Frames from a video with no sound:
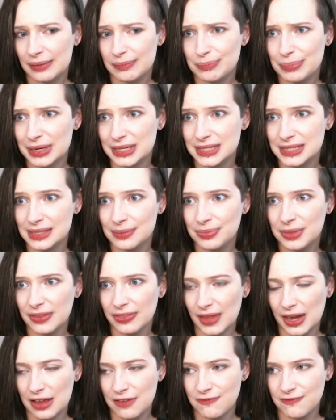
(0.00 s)
But something
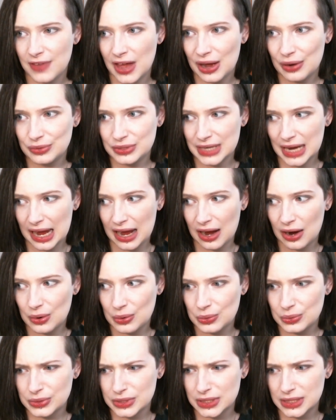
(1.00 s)
that I found
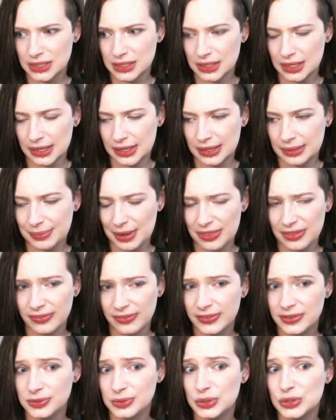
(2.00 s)
out, I think
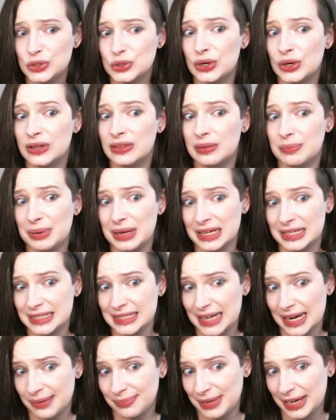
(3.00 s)
this was during the
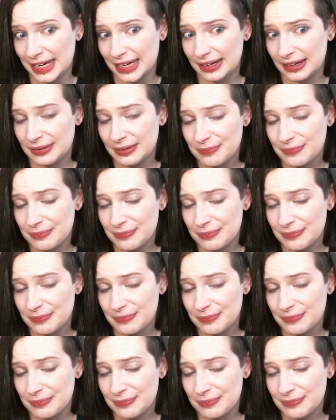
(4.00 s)
pandemic,